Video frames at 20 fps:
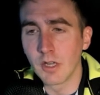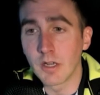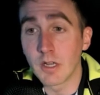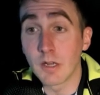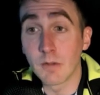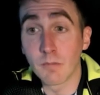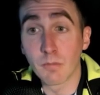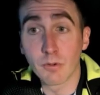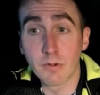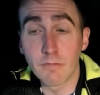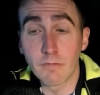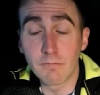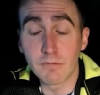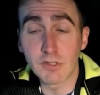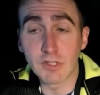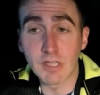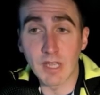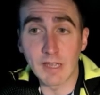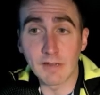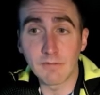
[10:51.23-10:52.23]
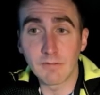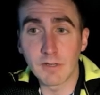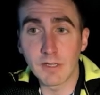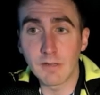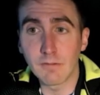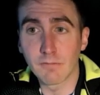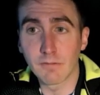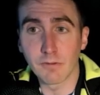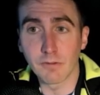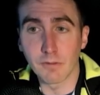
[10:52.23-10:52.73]
improve safety
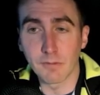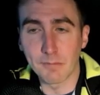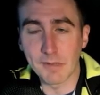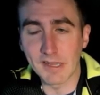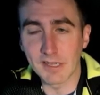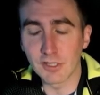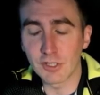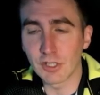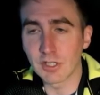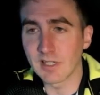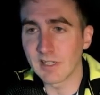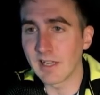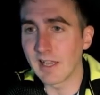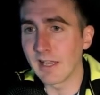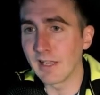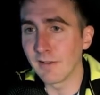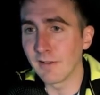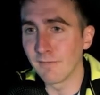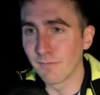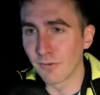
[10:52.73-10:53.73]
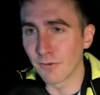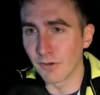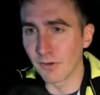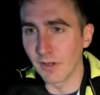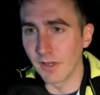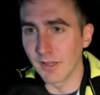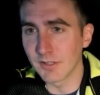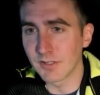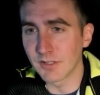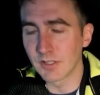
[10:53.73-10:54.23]
for the patient and for
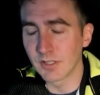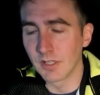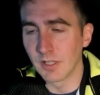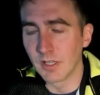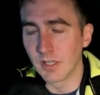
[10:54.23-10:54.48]
us,